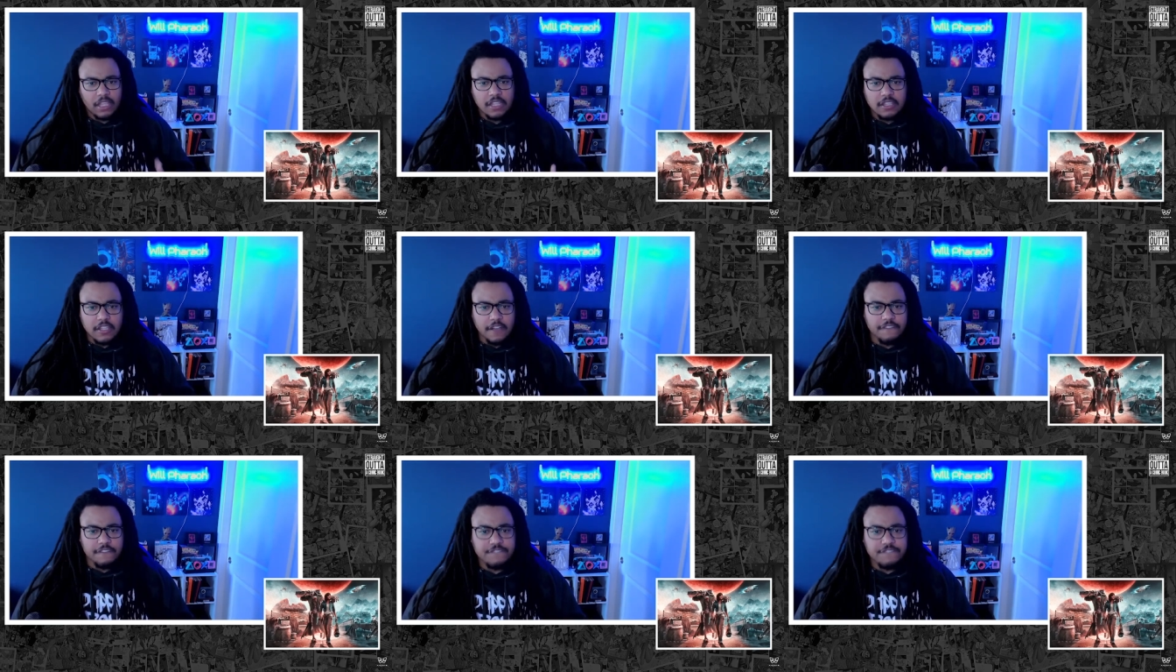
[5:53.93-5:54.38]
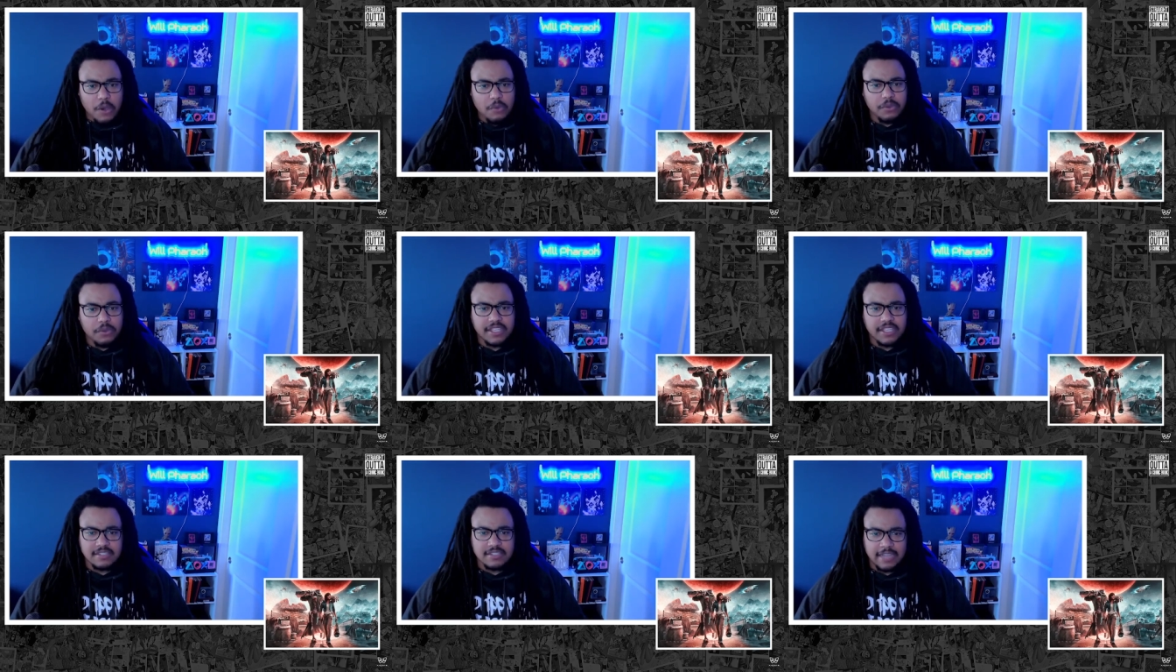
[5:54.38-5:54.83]
the
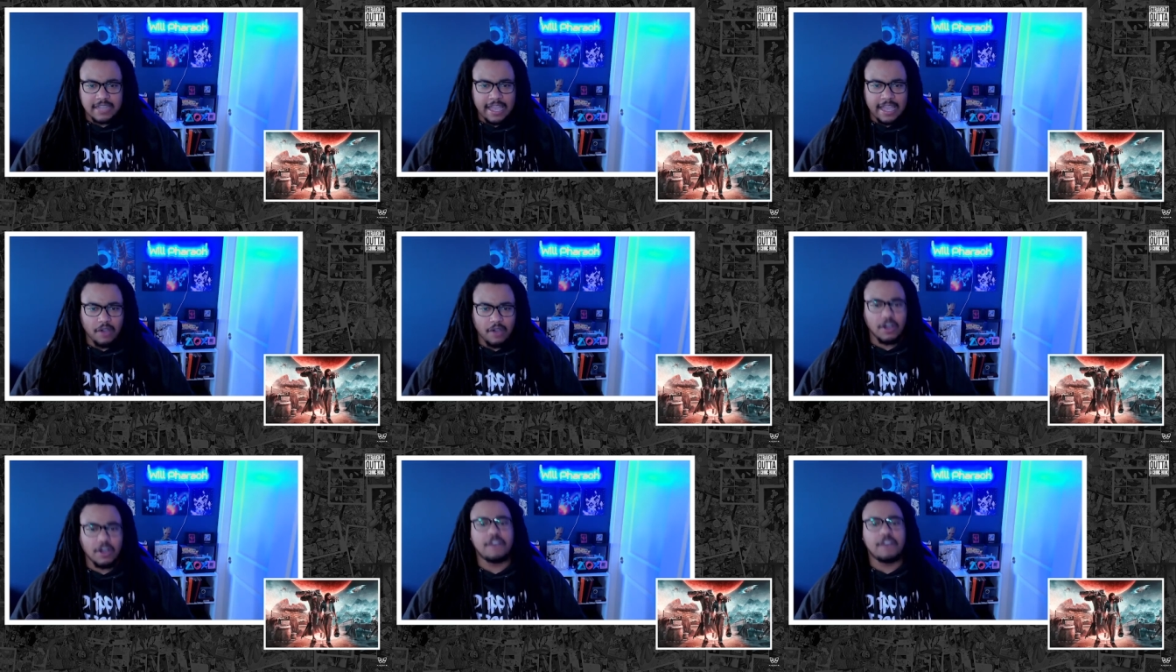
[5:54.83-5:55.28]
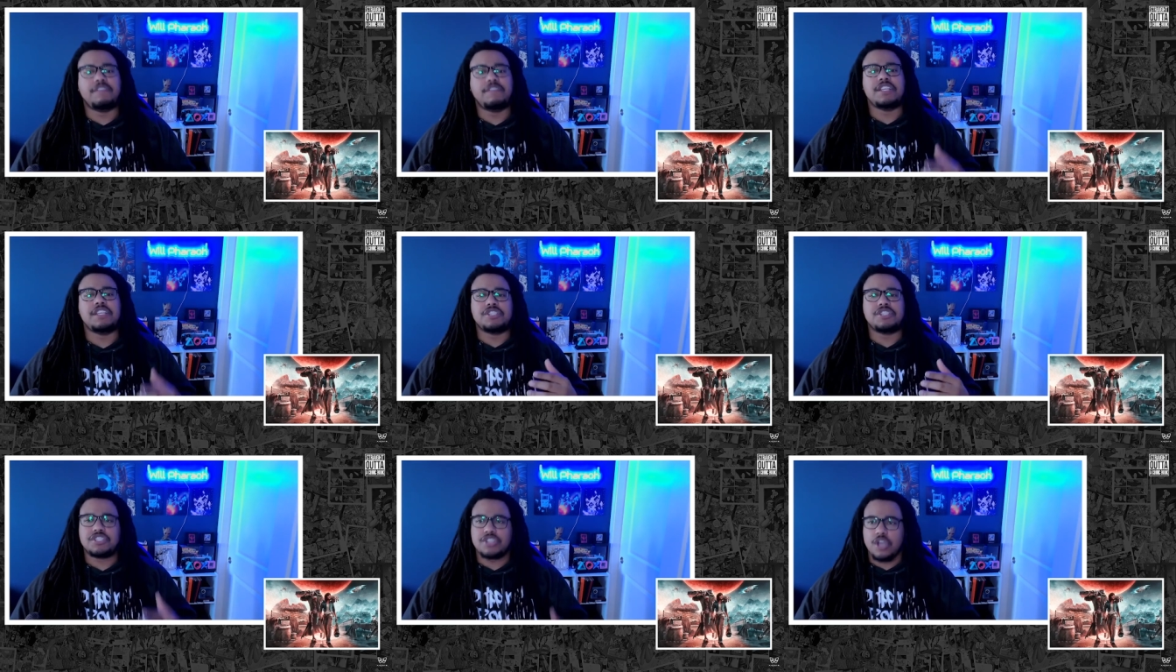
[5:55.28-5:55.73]
focus now of
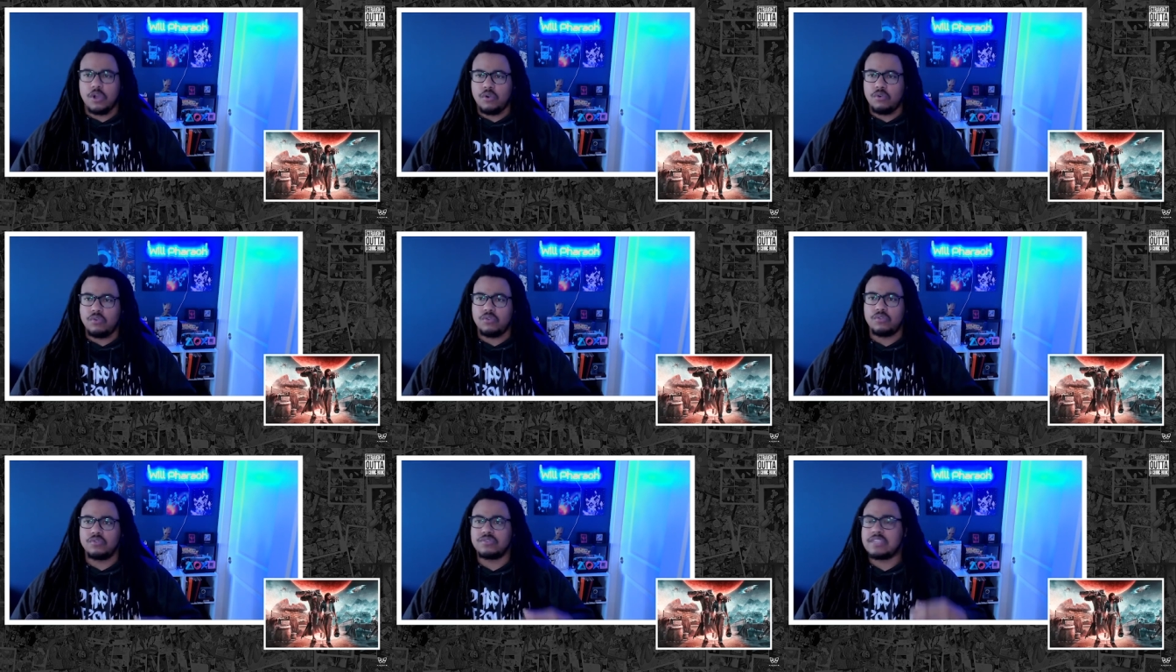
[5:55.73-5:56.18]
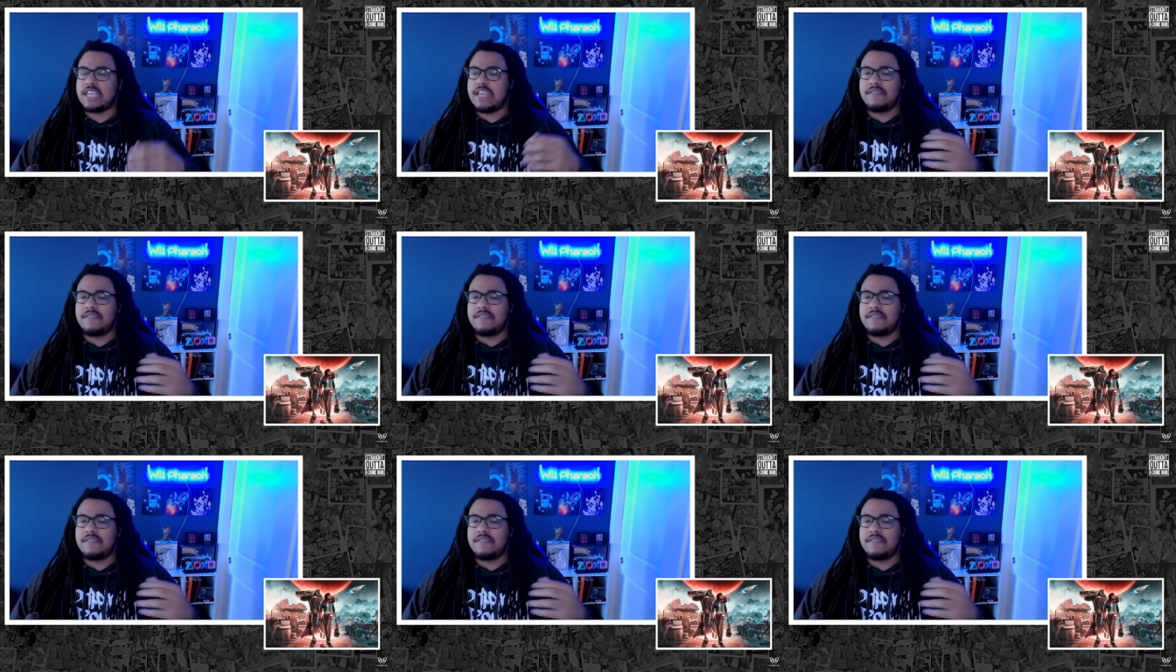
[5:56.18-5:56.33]
these shows,